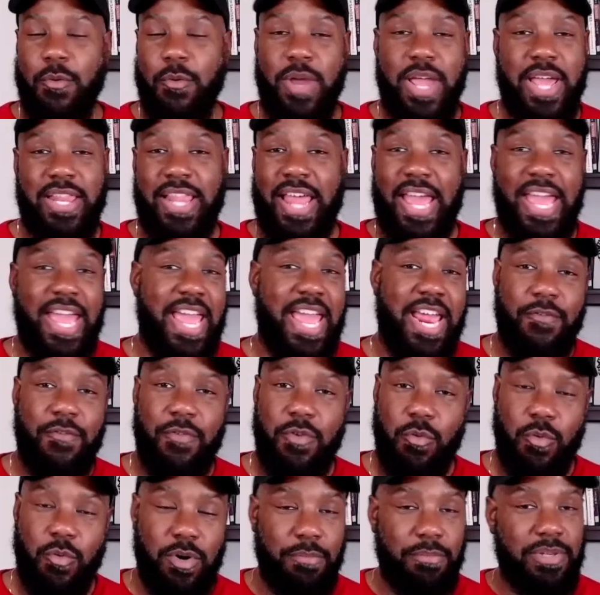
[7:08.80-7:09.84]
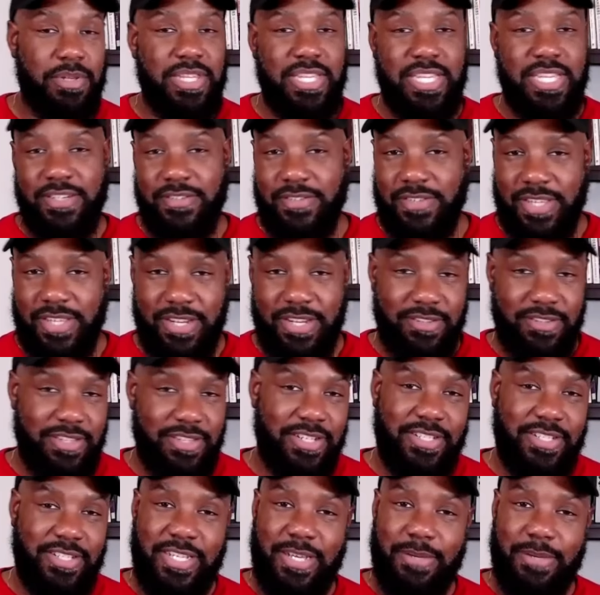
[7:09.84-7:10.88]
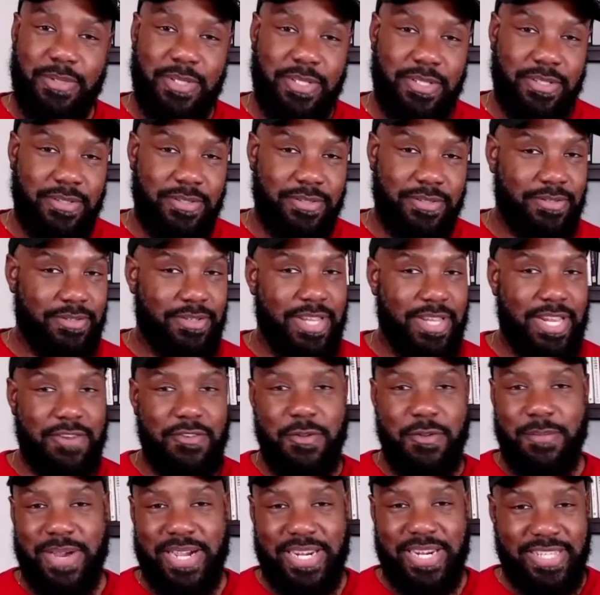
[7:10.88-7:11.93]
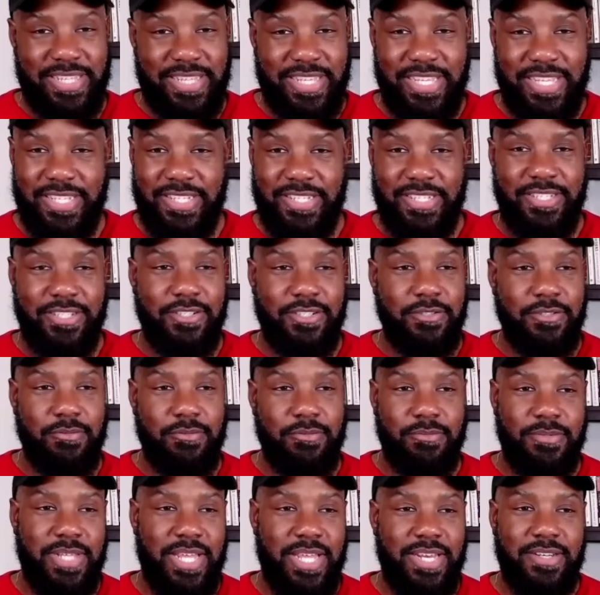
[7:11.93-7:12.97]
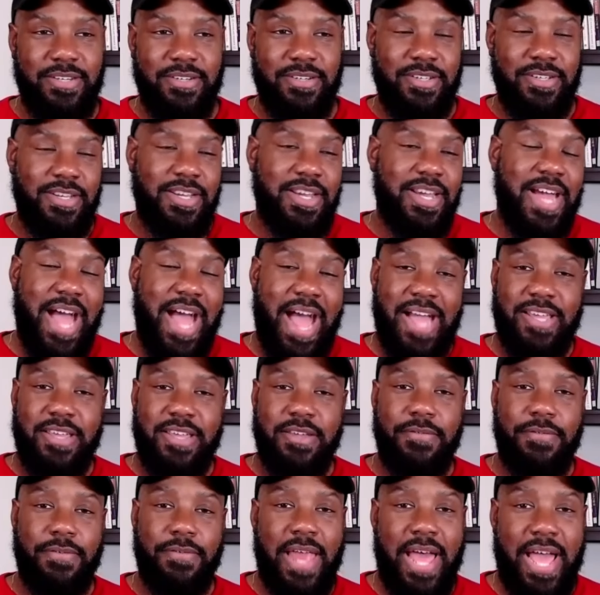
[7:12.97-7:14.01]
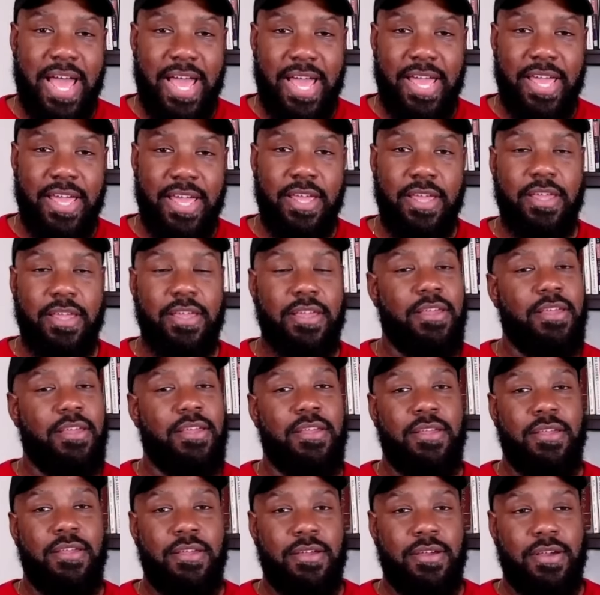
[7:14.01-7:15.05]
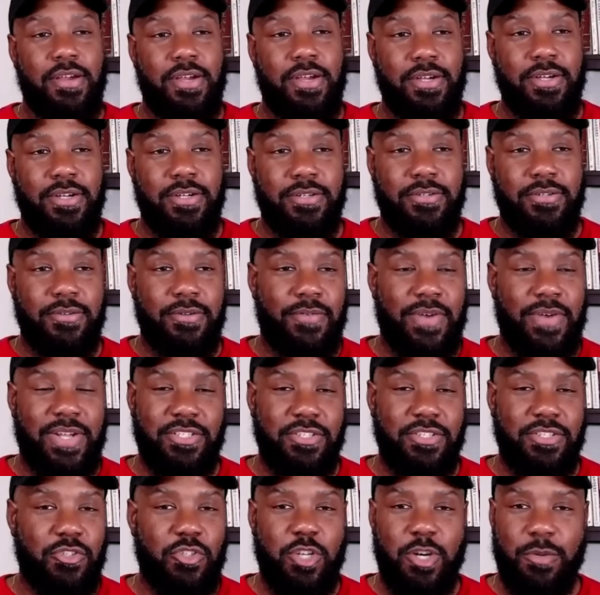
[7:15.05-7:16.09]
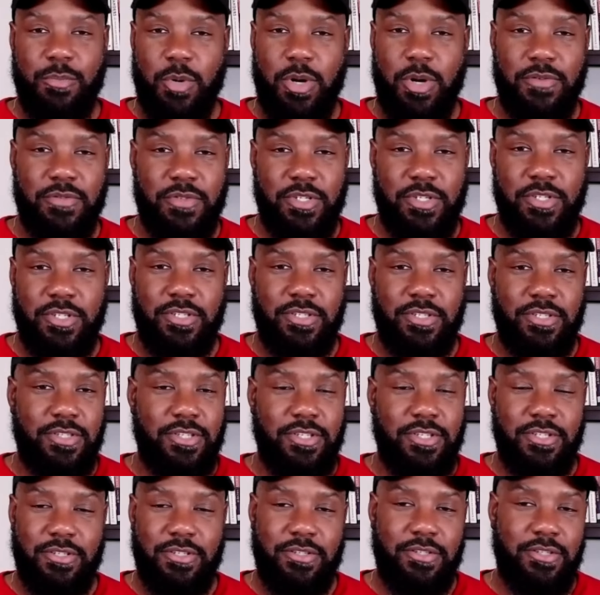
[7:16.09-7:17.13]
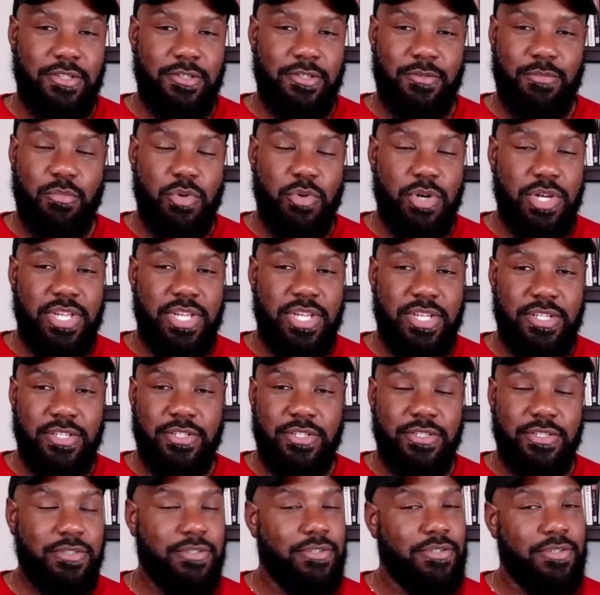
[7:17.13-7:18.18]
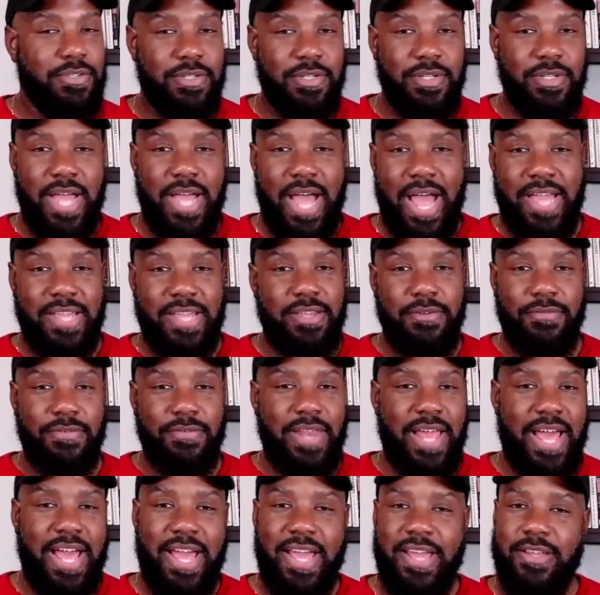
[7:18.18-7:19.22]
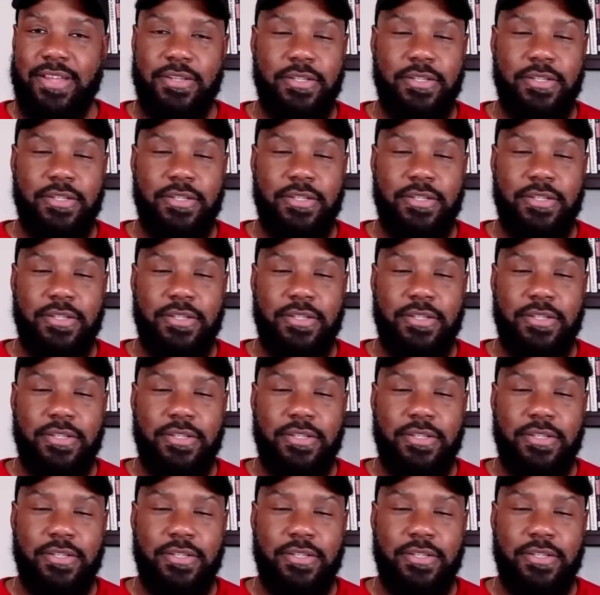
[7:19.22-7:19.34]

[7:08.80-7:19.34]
Like everyone believes they're the exception. Everybody think that I can fly. If I just jump off this bridge, I can fly.